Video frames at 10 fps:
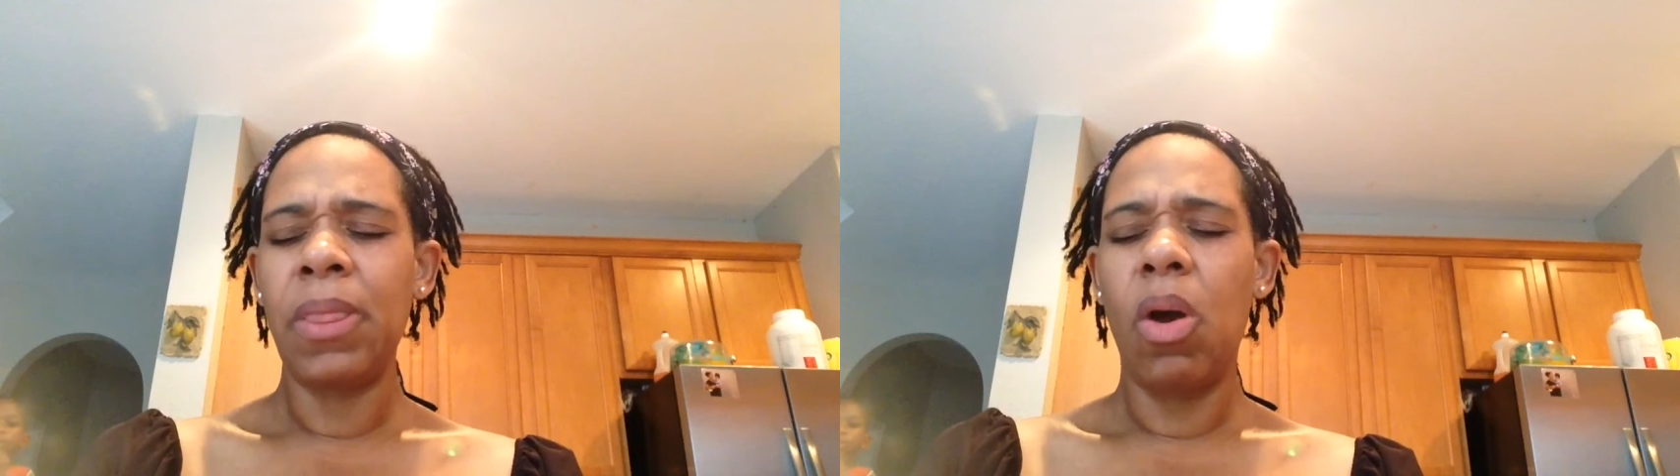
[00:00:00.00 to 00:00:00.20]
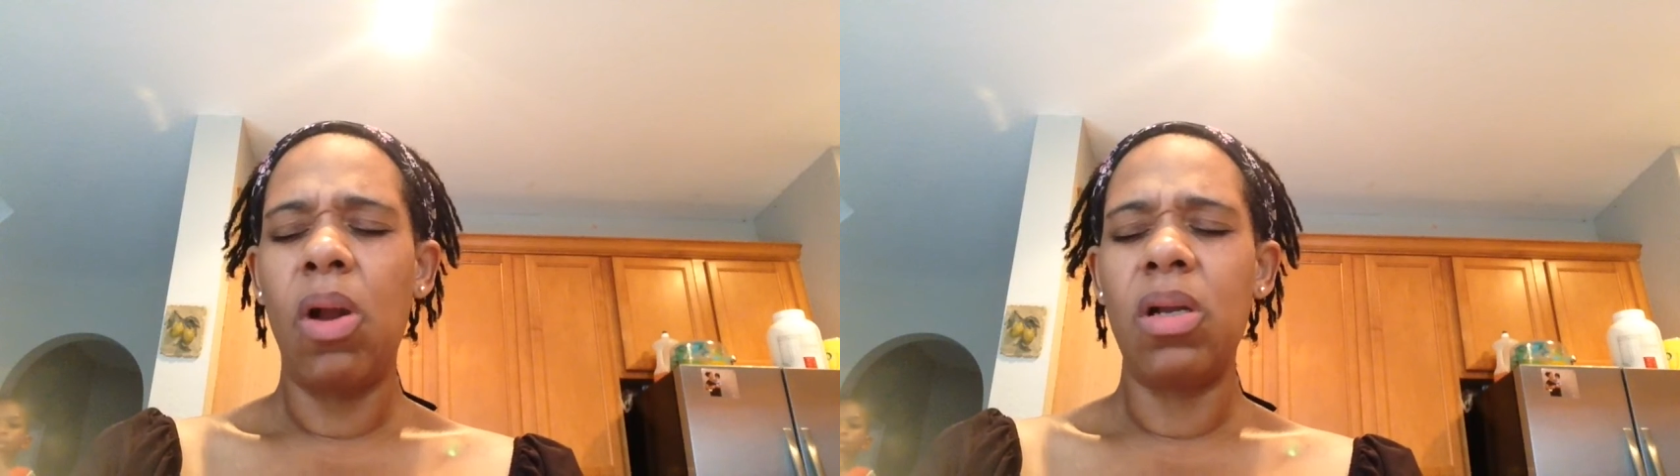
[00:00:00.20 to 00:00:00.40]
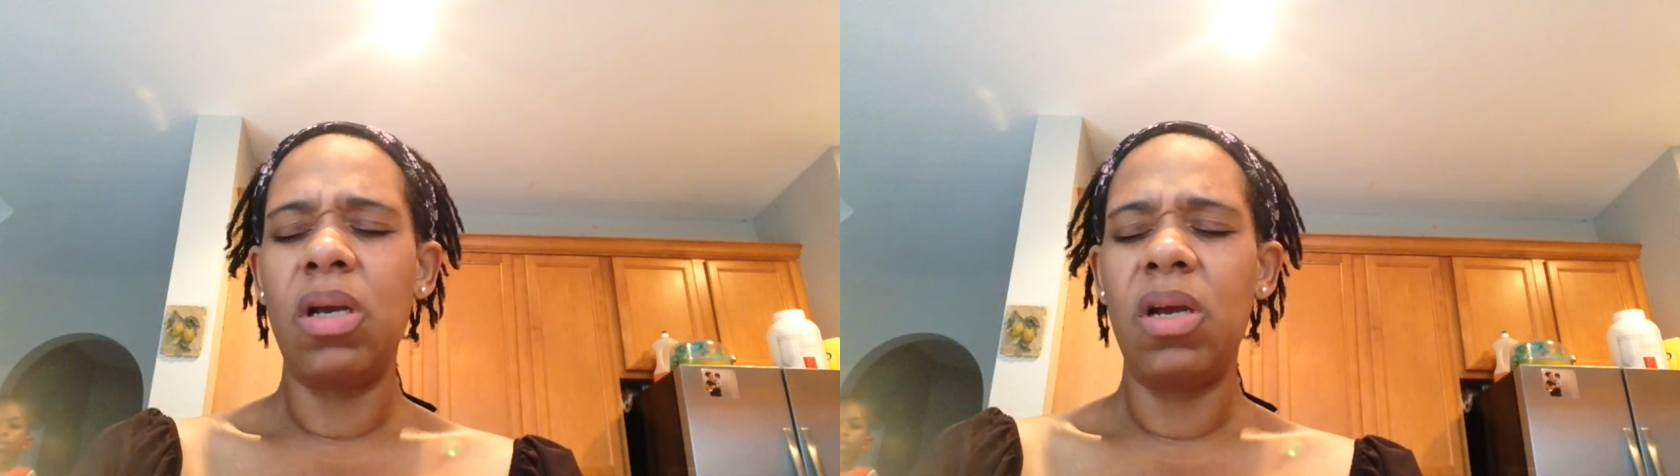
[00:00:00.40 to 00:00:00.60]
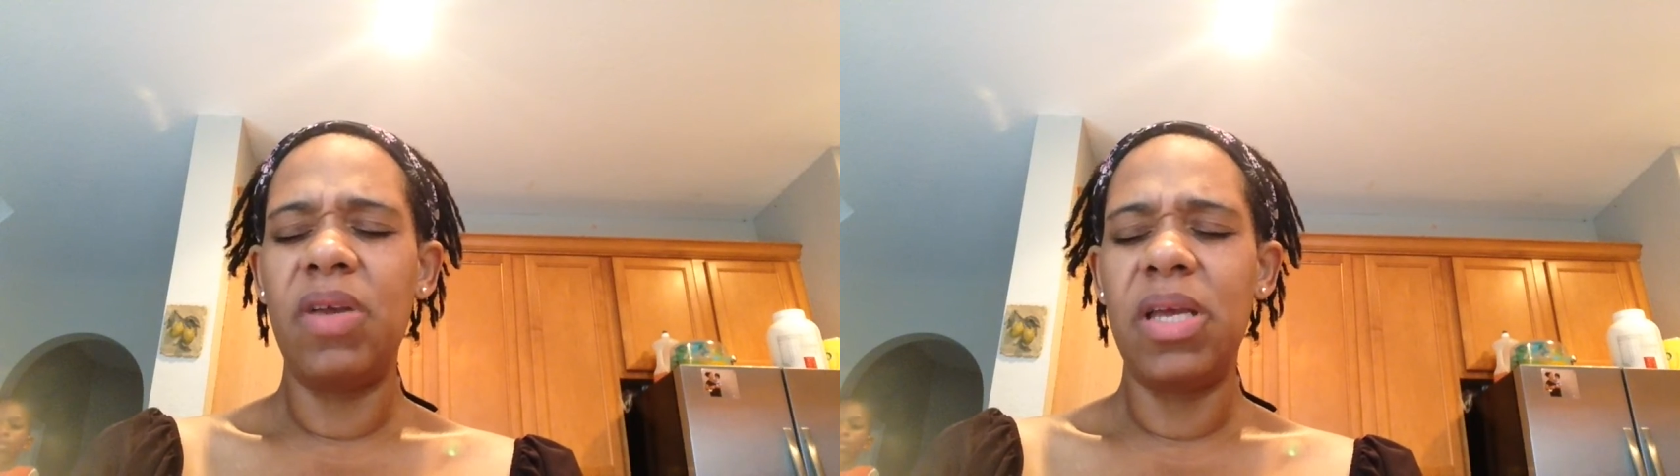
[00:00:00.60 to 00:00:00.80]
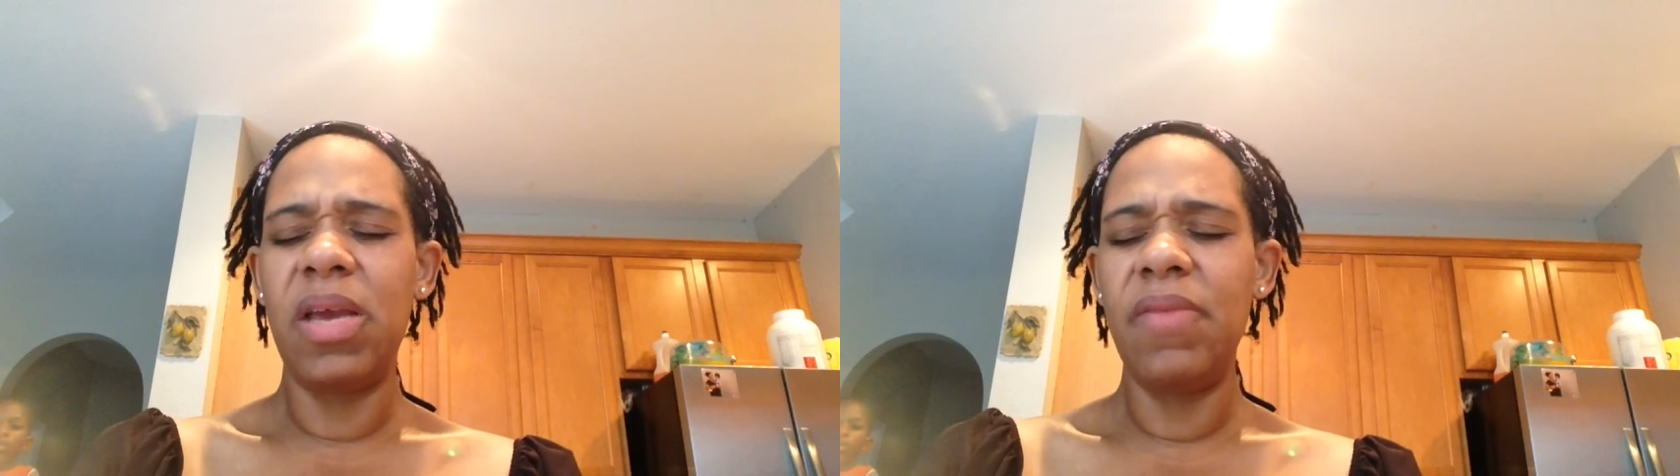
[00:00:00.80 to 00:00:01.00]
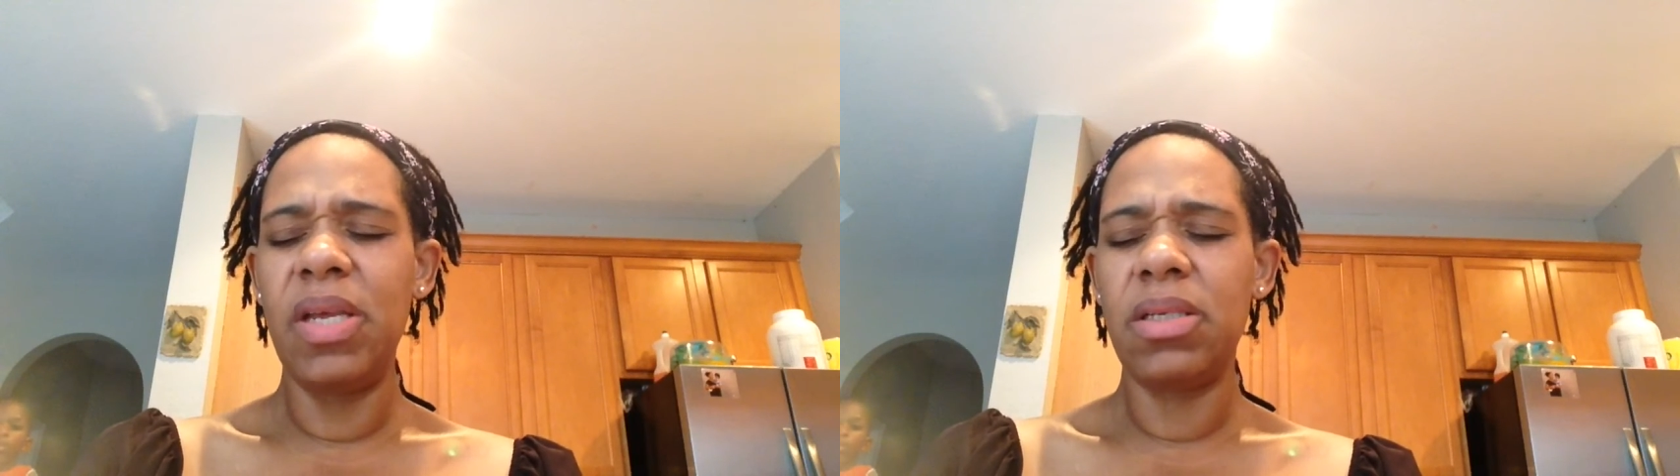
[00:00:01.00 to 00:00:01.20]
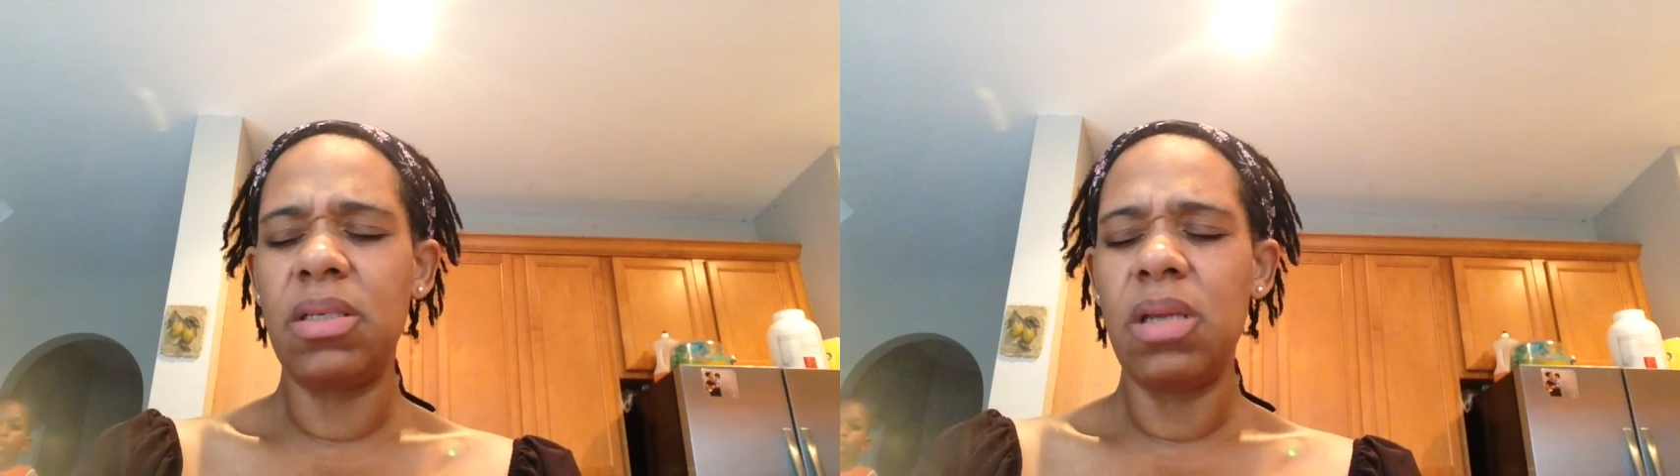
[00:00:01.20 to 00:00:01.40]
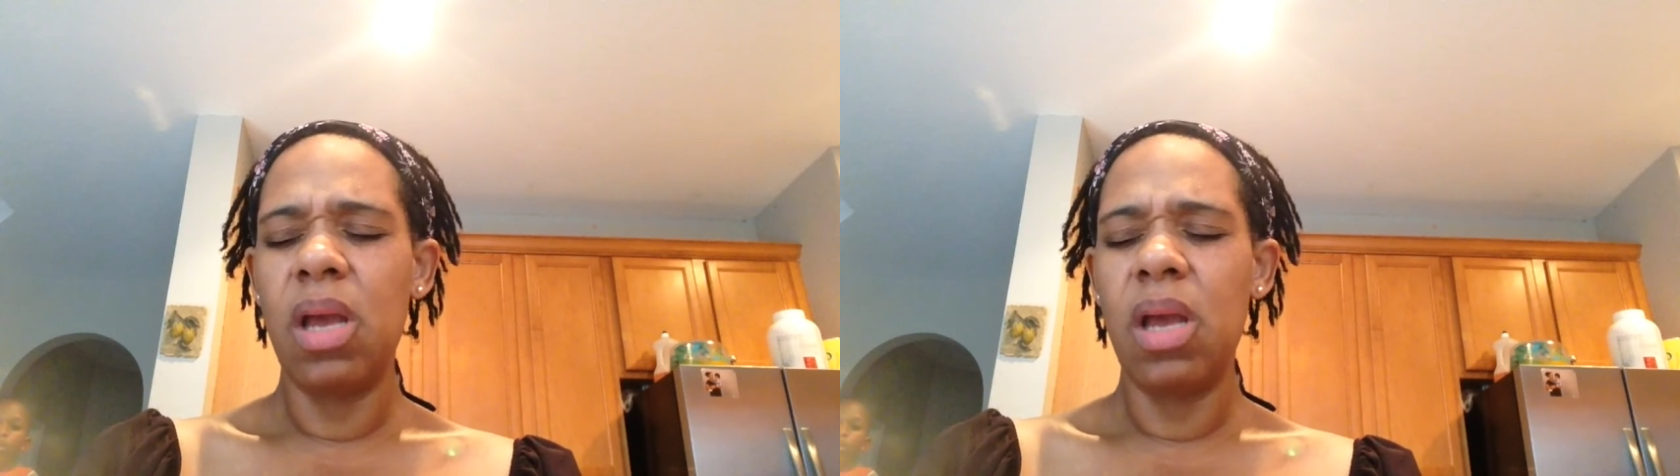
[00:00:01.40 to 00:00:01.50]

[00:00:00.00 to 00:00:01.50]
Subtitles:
all the unforgiveness,